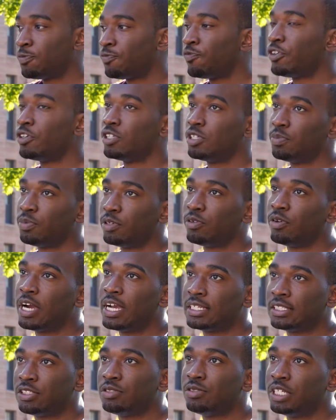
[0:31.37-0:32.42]
further
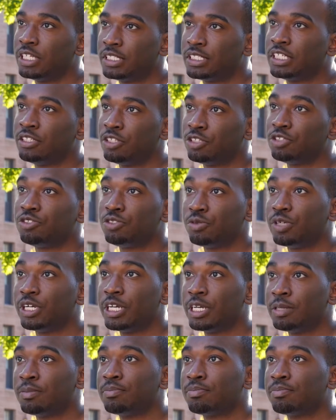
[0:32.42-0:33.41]
progress students in their story.